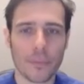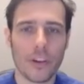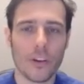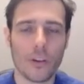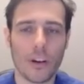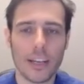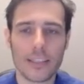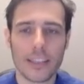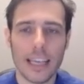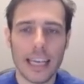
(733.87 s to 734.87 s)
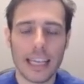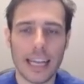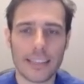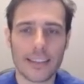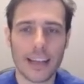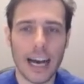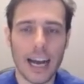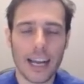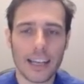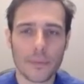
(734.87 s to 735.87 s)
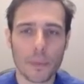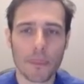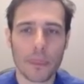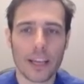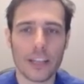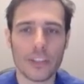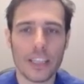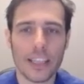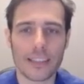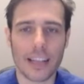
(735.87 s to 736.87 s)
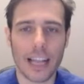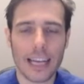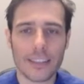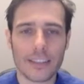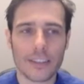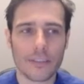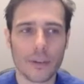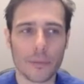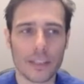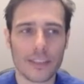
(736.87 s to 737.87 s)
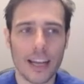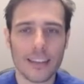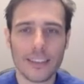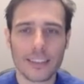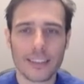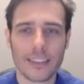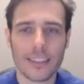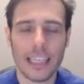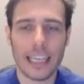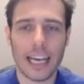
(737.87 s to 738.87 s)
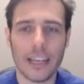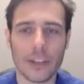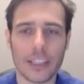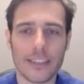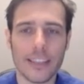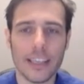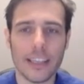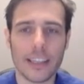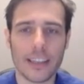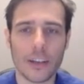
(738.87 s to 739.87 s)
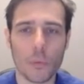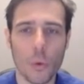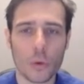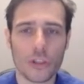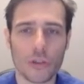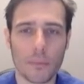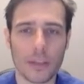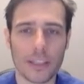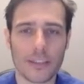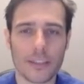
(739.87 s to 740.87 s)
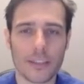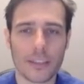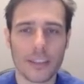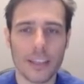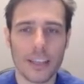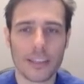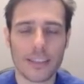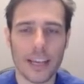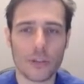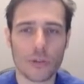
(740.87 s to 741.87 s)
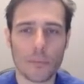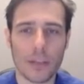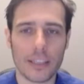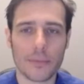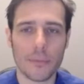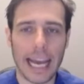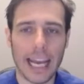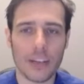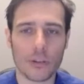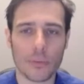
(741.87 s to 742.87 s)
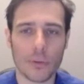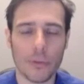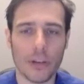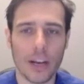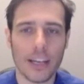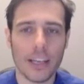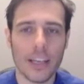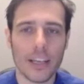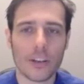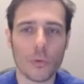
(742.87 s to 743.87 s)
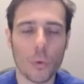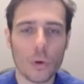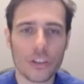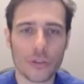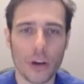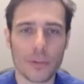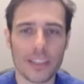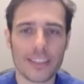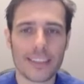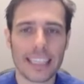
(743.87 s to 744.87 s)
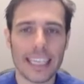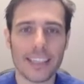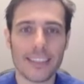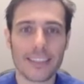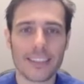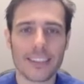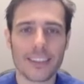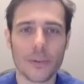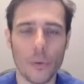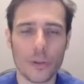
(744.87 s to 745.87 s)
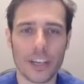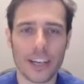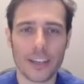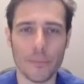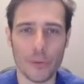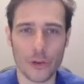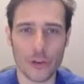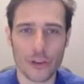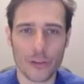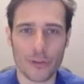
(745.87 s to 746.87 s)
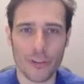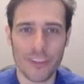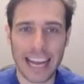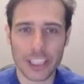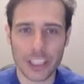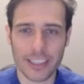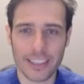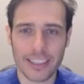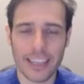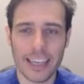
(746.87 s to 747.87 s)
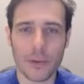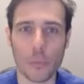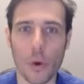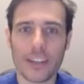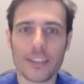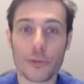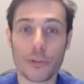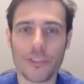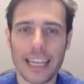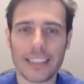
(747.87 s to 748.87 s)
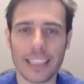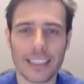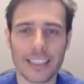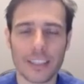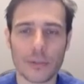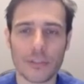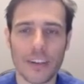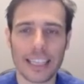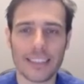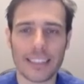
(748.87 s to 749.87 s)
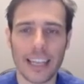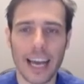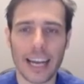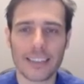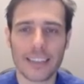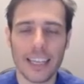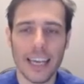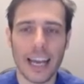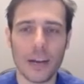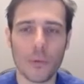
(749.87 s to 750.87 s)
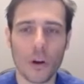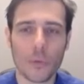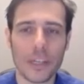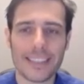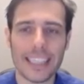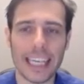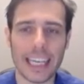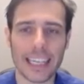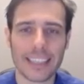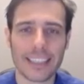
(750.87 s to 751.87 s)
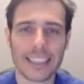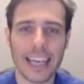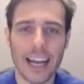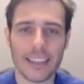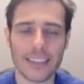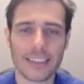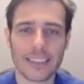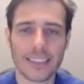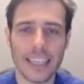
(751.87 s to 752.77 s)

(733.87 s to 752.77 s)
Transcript: All right, that's the eye. Can you see there's light from the sun? And you can see that there are water droplets. Say droplet A and droplet B, right? The water droplets is water, moon, reflection. And what is it reflecting? It's reflecting the light. And what are we seeing? Colors.